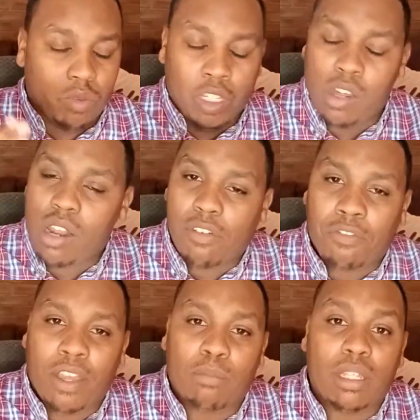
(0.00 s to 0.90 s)
you don't have a
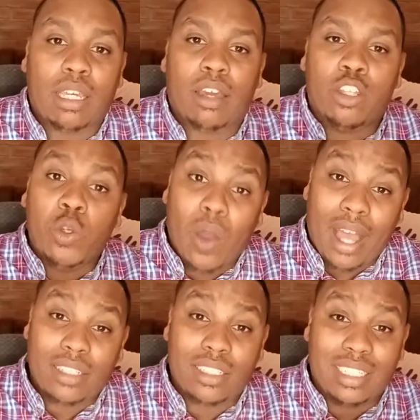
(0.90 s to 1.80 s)
family yet, you
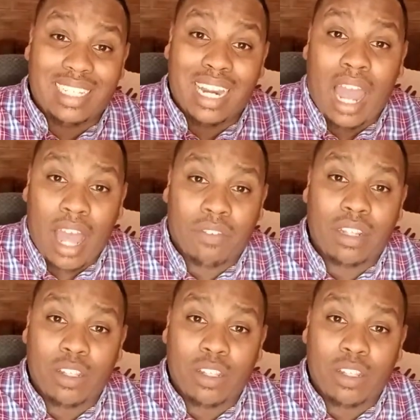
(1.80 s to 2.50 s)
actually have